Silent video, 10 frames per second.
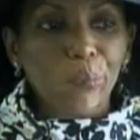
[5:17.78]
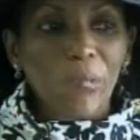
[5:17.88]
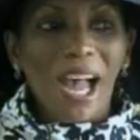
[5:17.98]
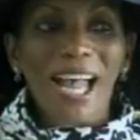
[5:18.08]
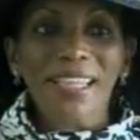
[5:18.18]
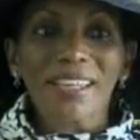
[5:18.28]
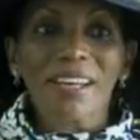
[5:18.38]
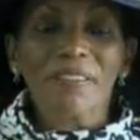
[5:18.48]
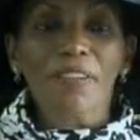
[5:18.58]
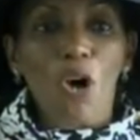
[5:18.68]
I
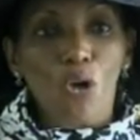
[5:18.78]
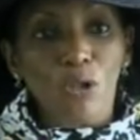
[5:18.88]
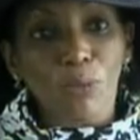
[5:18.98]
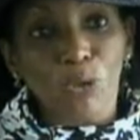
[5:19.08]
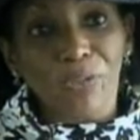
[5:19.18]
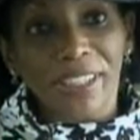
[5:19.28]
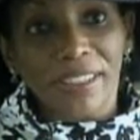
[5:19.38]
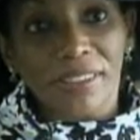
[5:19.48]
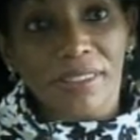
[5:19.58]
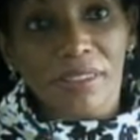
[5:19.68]
love old
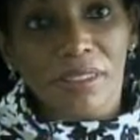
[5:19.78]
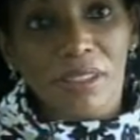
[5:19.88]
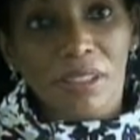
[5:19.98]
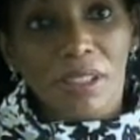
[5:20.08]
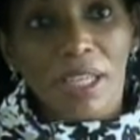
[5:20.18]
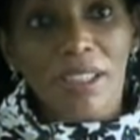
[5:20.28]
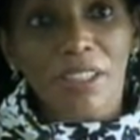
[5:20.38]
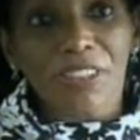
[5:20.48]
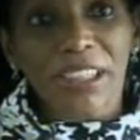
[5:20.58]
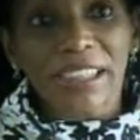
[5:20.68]
movies. I
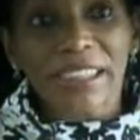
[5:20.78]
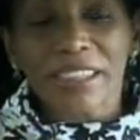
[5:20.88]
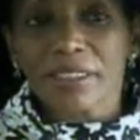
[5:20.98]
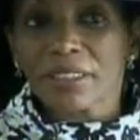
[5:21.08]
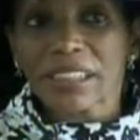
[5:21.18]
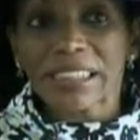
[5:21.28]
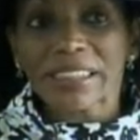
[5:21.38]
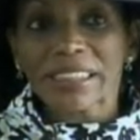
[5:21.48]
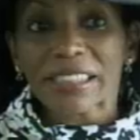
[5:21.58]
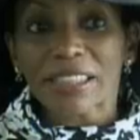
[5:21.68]
love
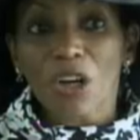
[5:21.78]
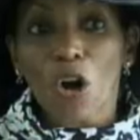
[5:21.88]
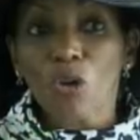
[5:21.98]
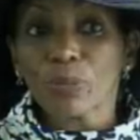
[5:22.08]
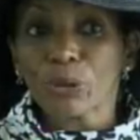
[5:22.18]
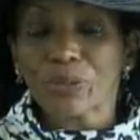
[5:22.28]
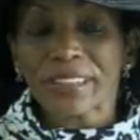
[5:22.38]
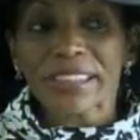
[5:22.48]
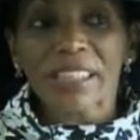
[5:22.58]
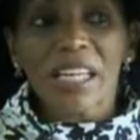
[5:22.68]
TNT old
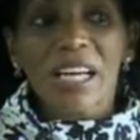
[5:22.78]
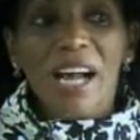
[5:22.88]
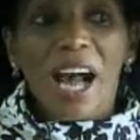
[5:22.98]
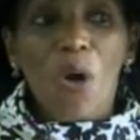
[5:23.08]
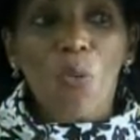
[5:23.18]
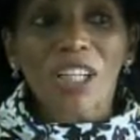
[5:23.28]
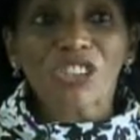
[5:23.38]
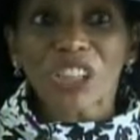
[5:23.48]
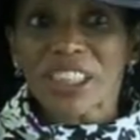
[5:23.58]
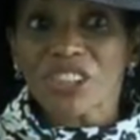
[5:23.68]
movies. I'll
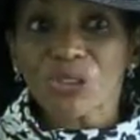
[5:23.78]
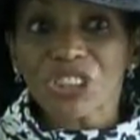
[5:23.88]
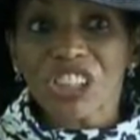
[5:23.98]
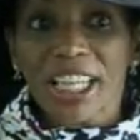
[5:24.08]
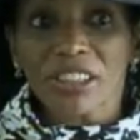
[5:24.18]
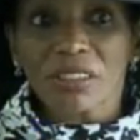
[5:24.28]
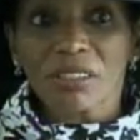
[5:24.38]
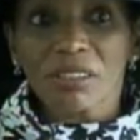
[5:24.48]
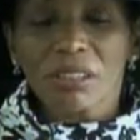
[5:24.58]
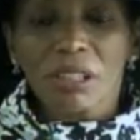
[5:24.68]
watch the History Channel.
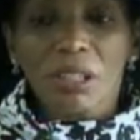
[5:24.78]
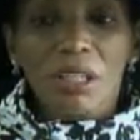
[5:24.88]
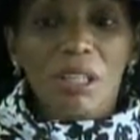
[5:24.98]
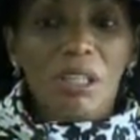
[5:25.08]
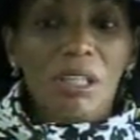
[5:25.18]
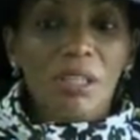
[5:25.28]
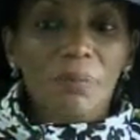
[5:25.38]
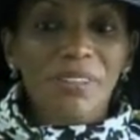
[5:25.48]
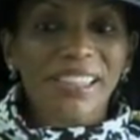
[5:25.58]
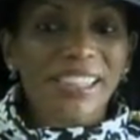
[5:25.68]

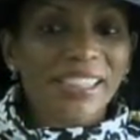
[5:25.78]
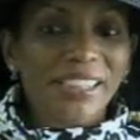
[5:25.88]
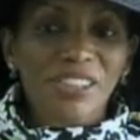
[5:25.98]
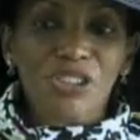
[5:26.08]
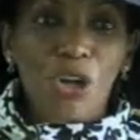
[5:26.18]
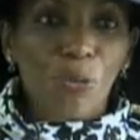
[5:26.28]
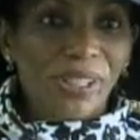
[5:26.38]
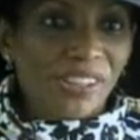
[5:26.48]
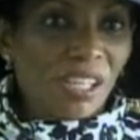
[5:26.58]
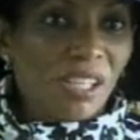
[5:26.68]
CNN is
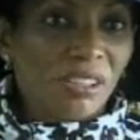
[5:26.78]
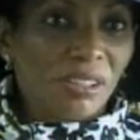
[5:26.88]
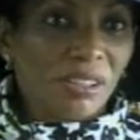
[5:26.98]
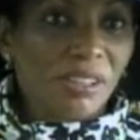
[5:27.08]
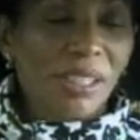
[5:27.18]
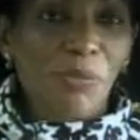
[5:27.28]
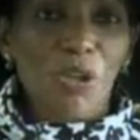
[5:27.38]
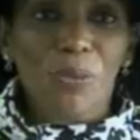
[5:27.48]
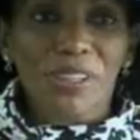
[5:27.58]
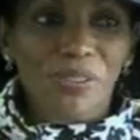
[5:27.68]
always on because I'm
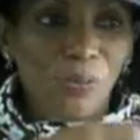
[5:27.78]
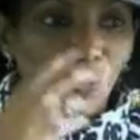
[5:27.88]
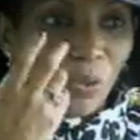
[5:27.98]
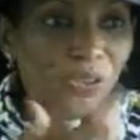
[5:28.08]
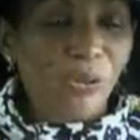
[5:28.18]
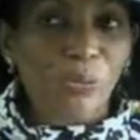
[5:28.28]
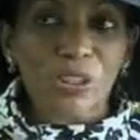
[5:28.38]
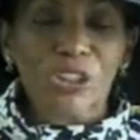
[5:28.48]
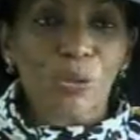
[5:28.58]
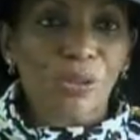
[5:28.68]
always wondering
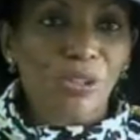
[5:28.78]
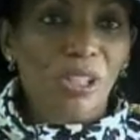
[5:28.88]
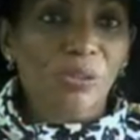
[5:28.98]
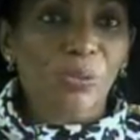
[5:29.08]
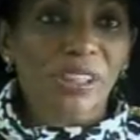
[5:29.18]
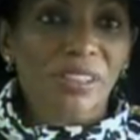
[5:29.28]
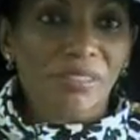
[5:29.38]
what's going on with